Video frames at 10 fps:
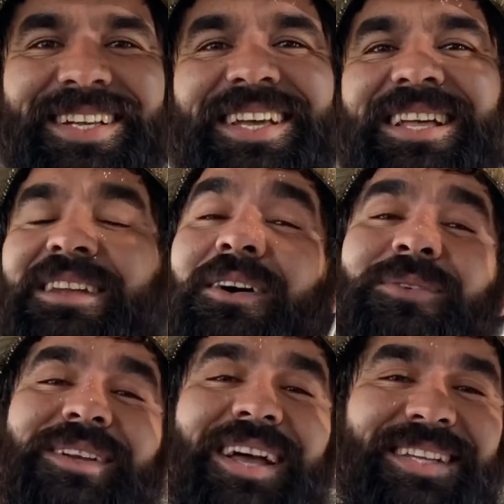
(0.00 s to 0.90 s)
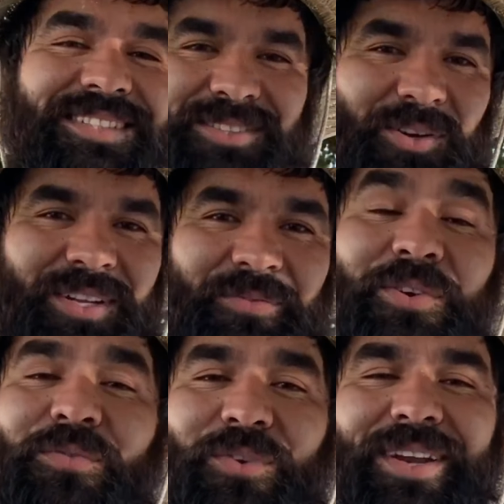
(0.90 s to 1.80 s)
and I had just started
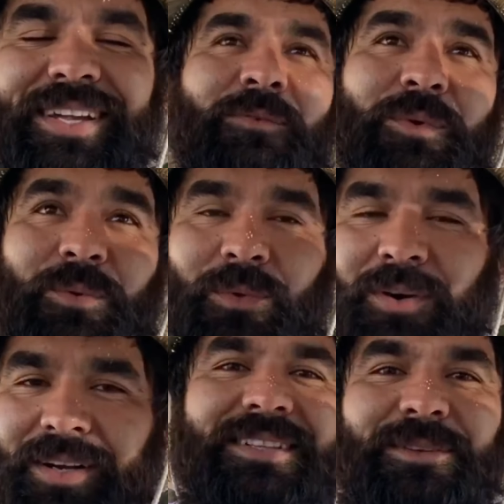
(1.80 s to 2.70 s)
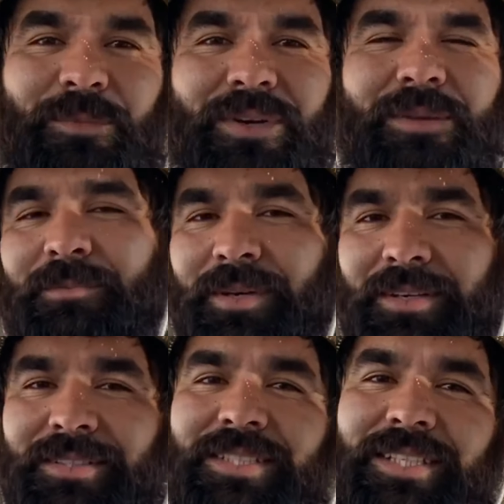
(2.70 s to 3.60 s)
fifth grade. We would walk in the morning. My
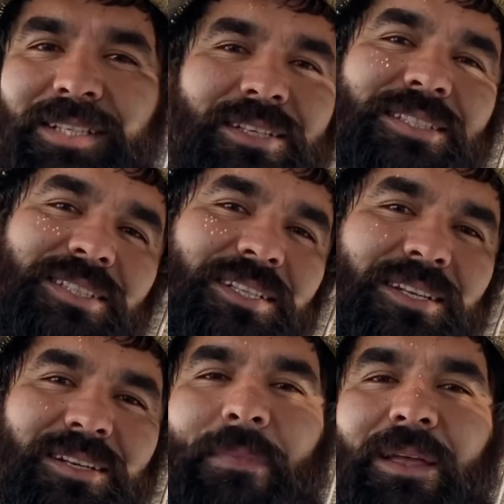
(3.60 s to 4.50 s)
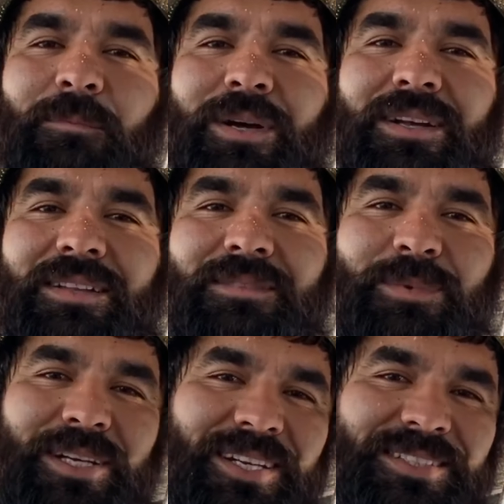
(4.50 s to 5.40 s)
auntie Christina and my my
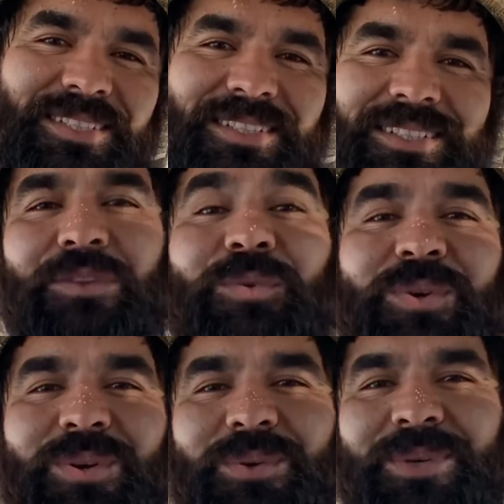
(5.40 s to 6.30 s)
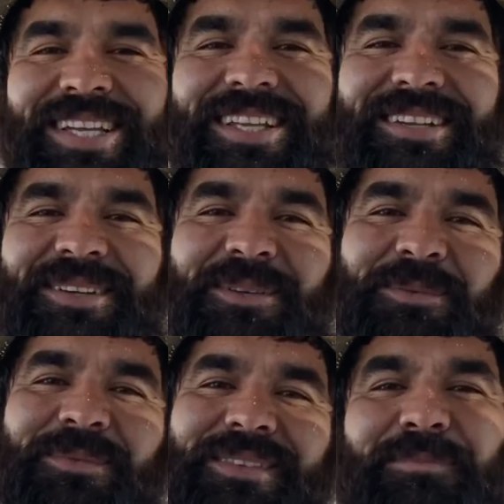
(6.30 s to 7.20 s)
cousin Dudo and
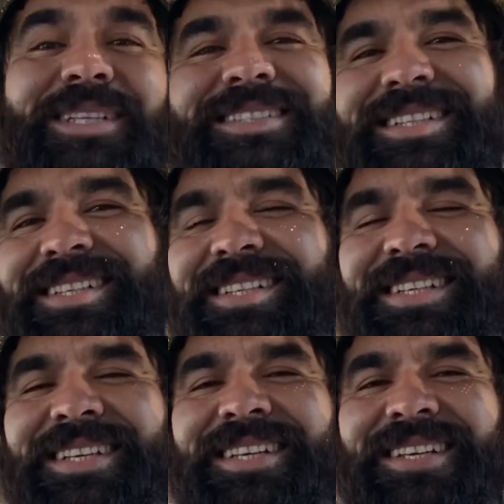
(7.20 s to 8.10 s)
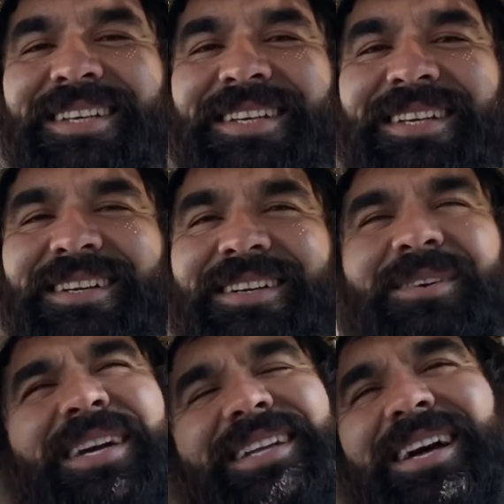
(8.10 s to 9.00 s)
um, Misli
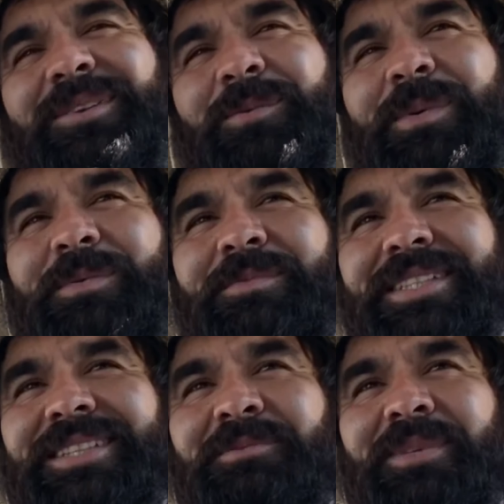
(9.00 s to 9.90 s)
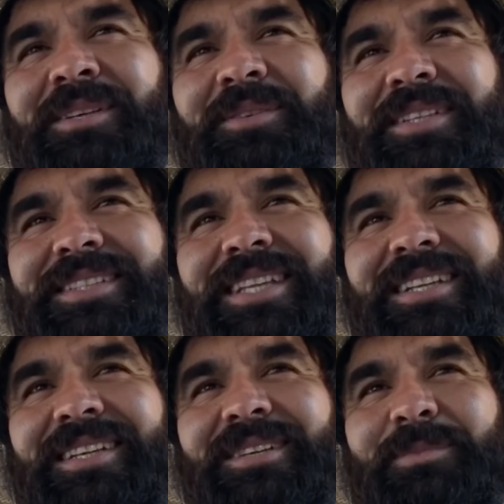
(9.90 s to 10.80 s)
wait, I don't remember Meekley being with us that
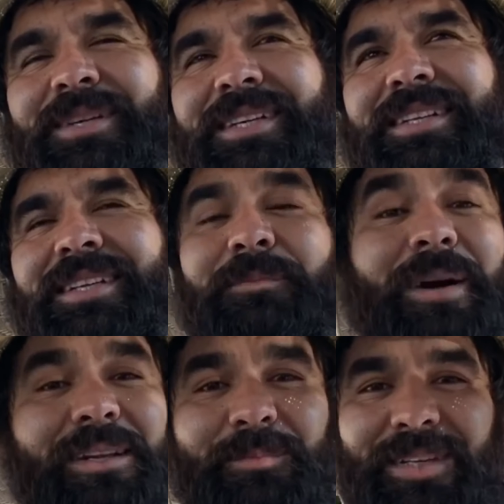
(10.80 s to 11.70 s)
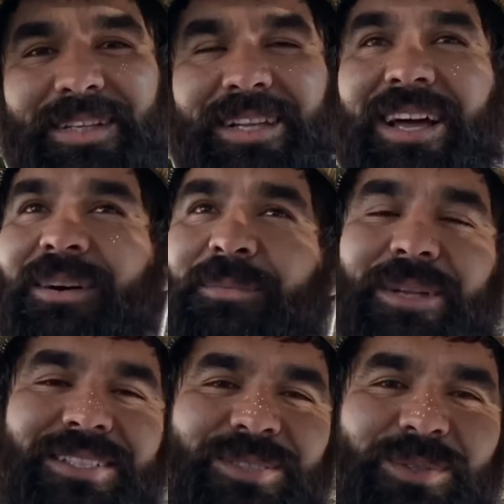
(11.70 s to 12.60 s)
day, but he might have been. I, am
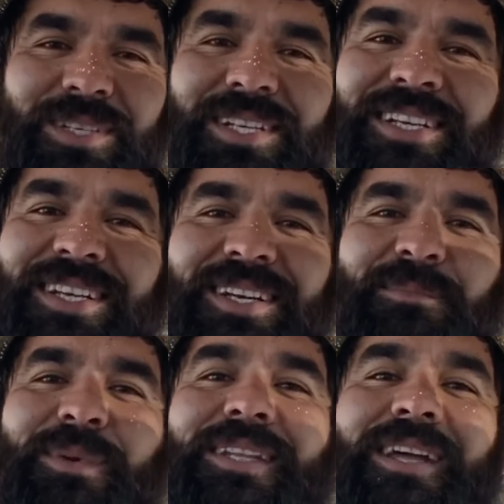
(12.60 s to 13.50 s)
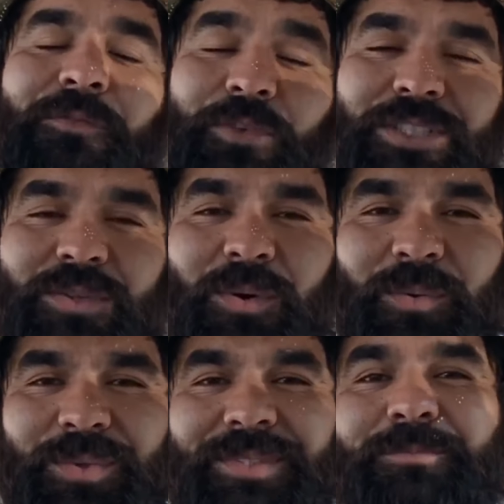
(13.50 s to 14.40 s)
not sure, but it, for sure it
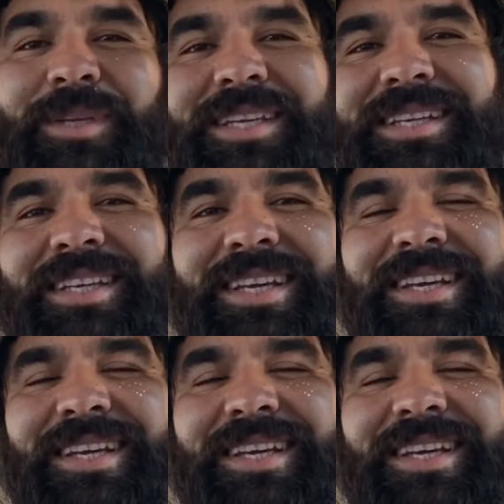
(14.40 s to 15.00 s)
was me,